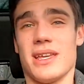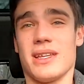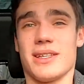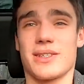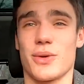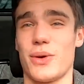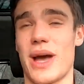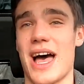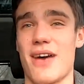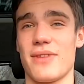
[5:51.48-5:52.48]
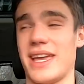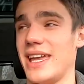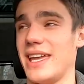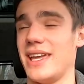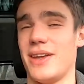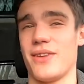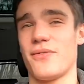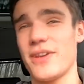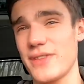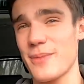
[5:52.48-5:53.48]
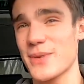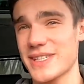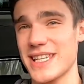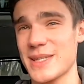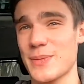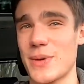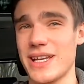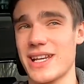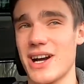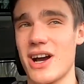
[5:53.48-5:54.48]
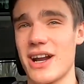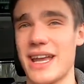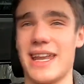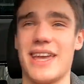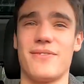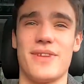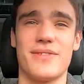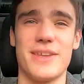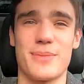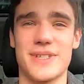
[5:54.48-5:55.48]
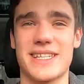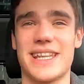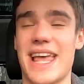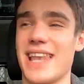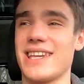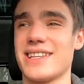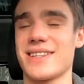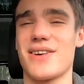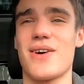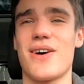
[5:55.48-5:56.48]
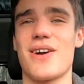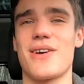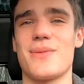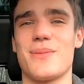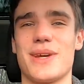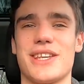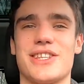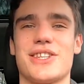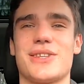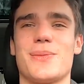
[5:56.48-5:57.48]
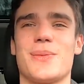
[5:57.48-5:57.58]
so you have a 50% sporty car and a 50% elegant car, which